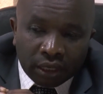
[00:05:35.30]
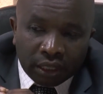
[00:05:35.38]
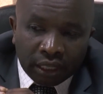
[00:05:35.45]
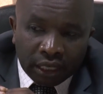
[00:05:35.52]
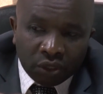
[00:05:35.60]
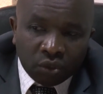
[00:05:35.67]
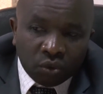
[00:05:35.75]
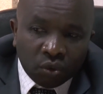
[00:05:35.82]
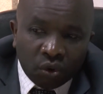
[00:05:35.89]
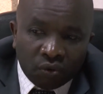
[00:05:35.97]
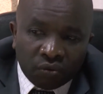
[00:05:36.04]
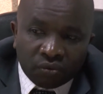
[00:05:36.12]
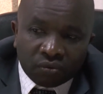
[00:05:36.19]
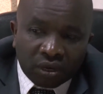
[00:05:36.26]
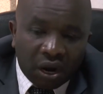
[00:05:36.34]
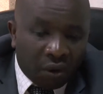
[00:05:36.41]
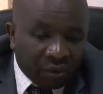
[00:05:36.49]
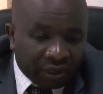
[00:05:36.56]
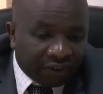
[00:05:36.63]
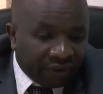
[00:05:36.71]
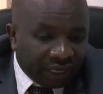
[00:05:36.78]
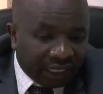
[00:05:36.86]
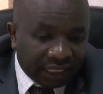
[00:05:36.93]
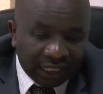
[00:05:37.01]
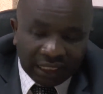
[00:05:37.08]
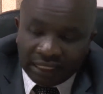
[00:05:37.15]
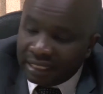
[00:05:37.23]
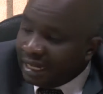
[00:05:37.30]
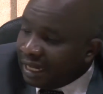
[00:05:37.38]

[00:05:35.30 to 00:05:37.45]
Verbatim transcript: the issue of counterfeiting,